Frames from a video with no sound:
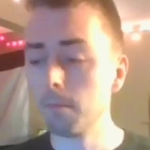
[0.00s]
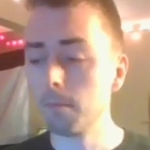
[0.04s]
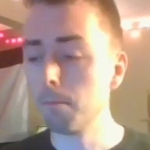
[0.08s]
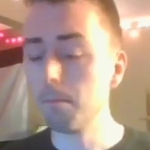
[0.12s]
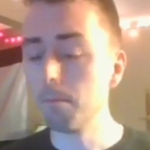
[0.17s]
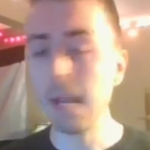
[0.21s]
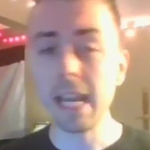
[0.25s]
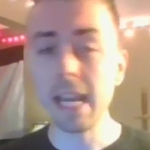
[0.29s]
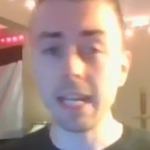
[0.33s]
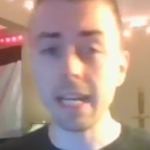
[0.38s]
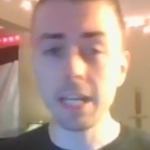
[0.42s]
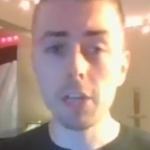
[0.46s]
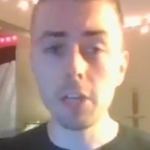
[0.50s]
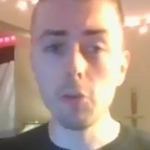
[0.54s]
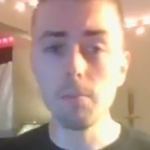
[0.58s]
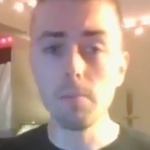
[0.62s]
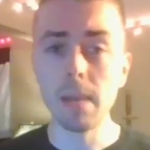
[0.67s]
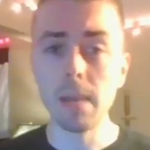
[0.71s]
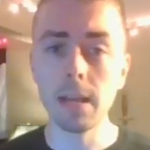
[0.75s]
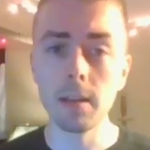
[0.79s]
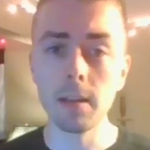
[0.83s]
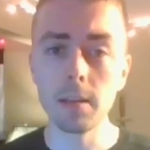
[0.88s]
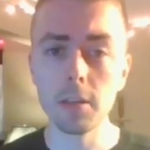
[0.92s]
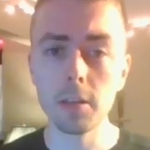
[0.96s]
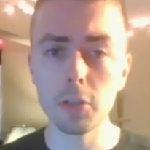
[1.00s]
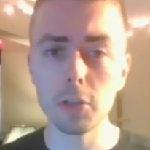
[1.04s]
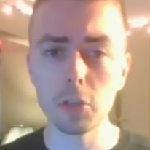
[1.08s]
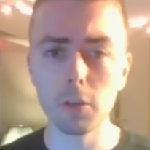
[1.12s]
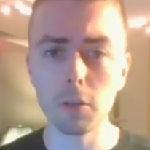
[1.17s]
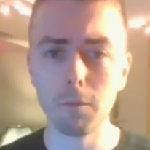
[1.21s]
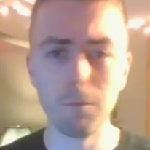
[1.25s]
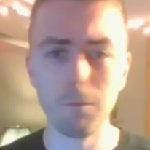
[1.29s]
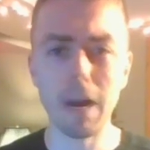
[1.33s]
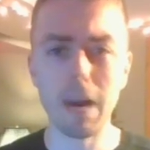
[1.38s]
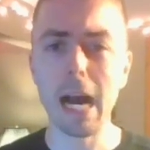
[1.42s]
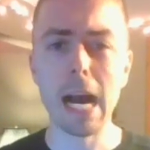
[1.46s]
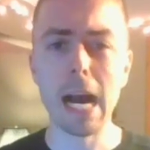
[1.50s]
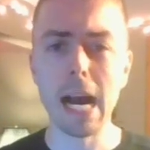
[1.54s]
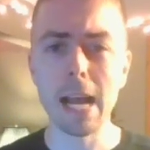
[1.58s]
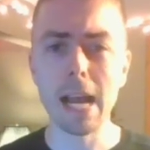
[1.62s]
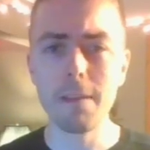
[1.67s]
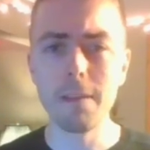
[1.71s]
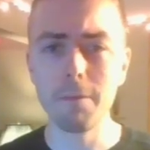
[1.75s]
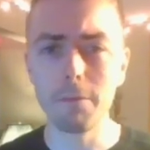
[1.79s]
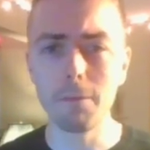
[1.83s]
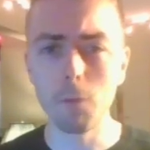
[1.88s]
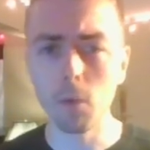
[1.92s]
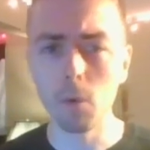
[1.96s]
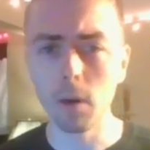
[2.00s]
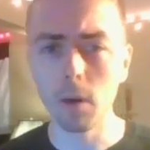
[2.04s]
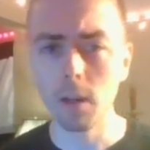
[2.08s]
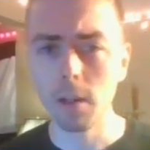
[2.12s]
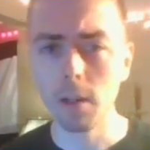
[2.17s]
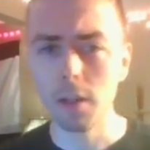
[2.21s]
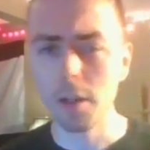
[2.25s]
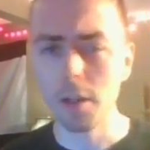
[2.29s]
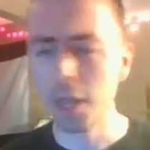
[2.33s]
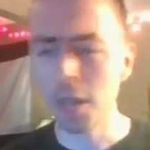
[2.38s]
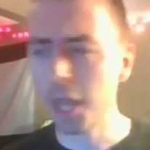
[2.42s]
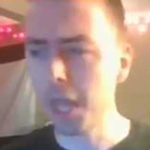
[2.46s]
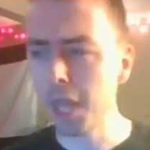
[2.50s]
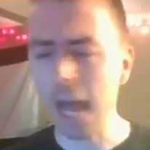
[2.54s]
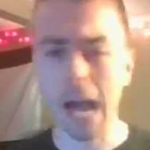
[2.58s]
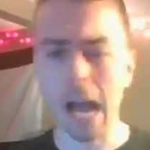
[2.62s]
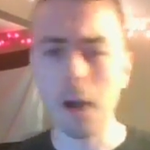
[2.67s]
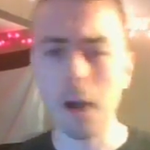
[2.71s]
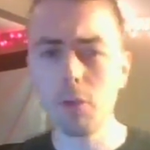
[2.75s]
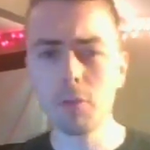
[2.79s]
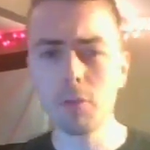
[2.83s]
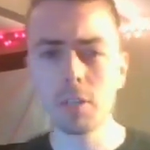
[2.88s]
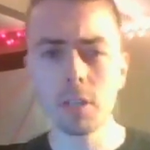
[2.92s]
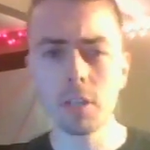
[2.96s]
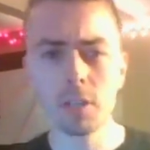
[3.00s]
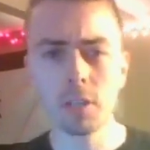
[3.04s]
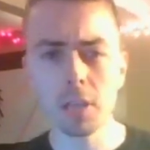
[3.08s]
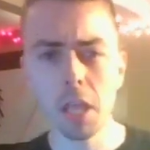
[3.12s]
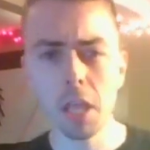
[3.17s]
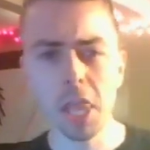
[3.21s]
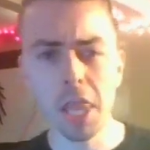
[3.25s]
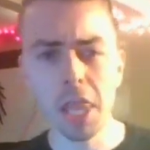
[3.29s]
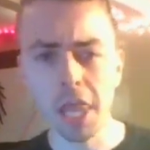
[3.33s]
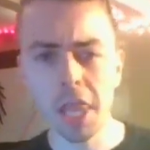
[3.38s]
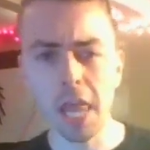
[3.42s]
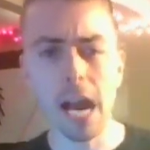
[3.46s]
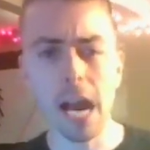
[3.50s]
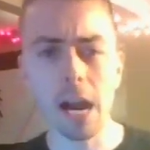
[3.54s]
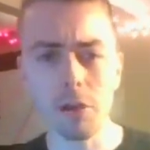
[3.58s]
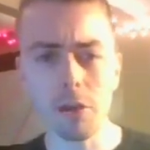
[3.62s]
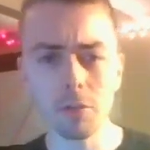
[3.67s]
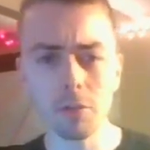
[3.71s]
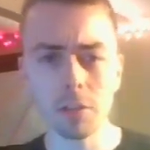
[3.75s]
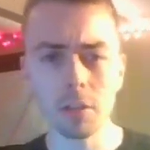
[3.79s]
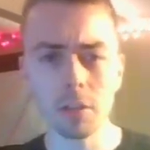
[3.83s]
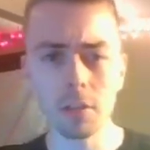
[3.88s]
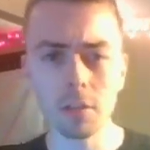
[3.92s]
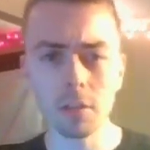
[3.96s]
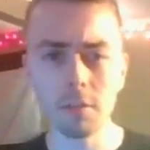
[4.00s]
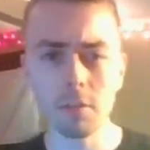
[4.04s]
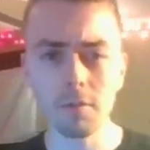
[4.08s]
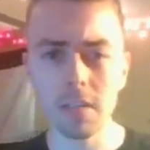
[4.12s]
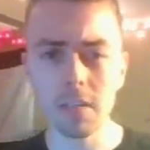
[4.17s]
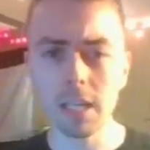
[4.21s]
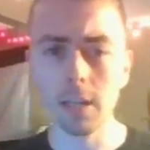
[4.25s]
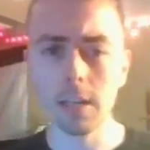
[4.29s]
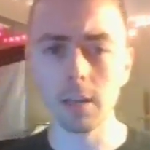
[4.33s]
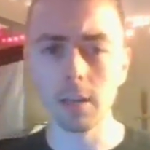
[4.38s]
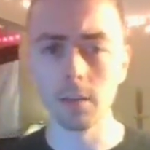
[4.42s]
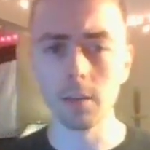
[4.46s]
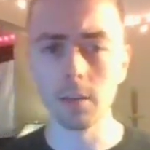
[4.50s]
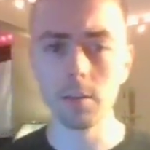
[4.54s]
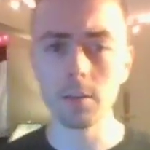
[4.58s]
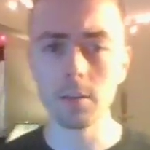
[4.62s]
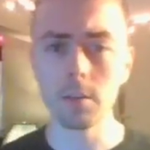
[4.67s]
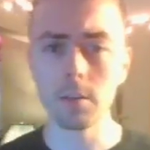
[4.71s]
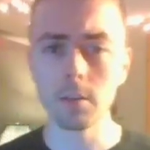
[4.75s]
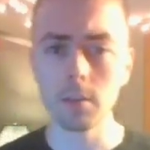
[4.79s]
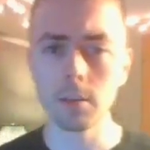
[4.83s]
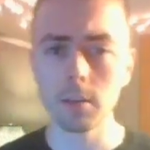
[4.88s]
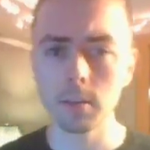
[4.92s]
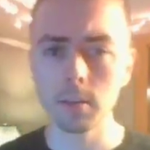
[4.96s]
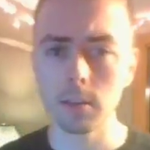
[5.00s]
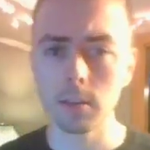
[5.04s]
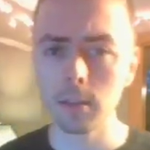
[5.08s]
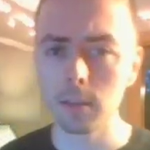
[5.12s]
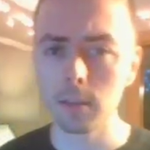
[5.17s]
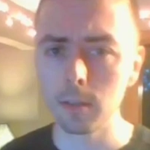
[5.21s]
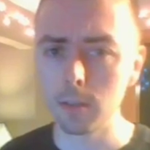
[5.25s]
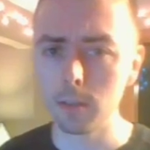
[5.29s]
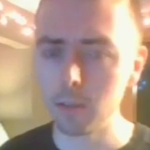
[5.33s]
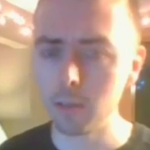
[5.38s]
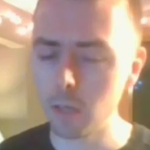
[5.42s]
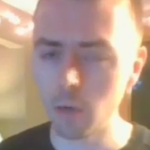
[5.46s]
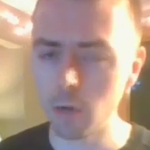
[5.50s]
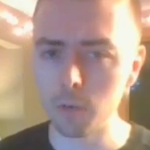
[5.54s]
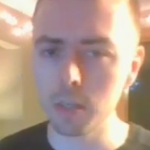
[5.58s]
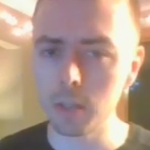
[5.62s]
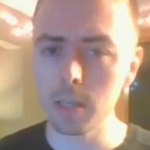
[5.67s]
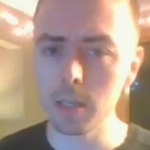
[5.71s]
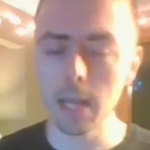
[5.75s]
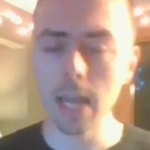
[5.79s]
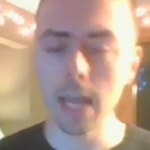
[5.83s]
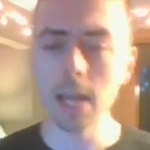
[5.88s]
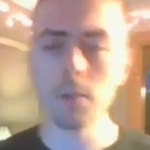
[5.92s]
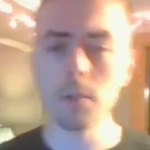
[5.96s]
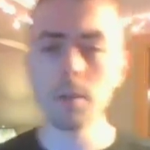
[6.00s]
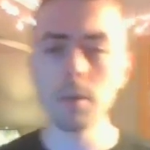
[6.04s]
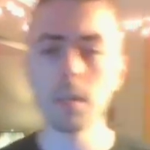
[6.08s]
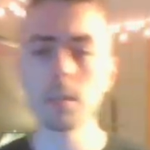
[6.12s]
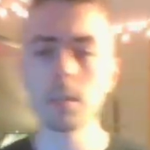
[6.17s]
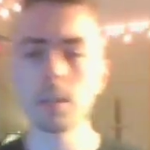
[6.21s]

made humanity survive for thousands and thousands of years. No, today we